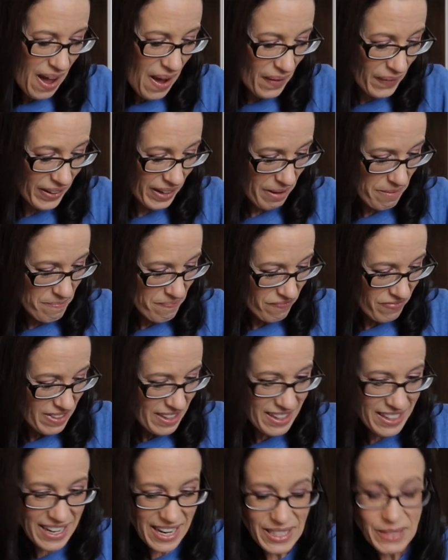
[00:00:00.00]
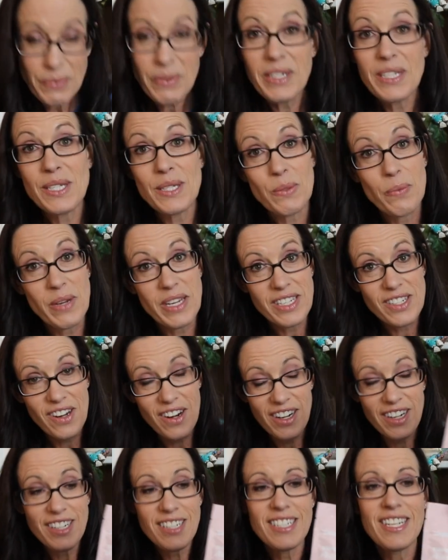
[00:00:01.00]
Okay. The next one is Sweet
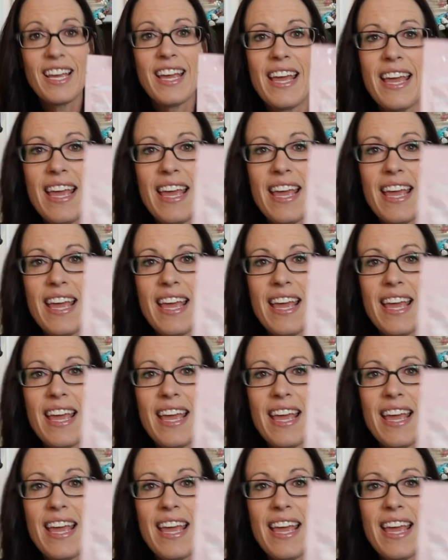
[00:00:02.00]
Tart,